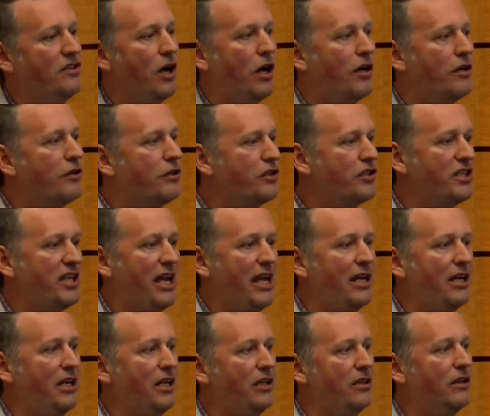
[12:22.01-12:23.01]

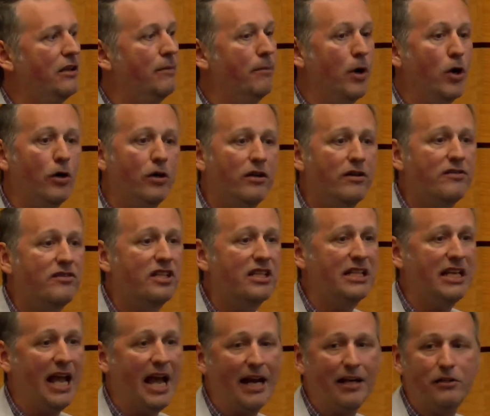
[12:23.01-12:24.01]
understanding the motives and the
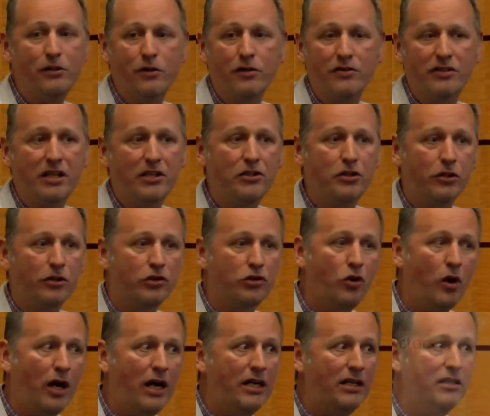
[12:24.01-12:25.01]
actors that you're
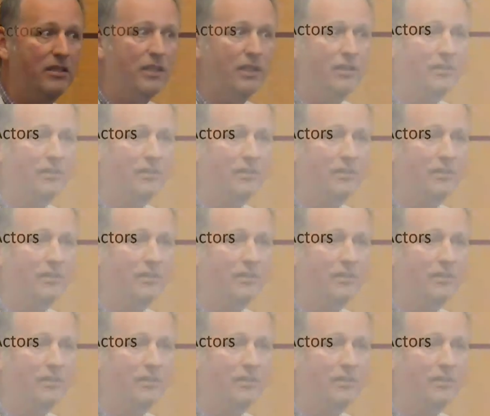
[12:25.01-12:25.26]
trying to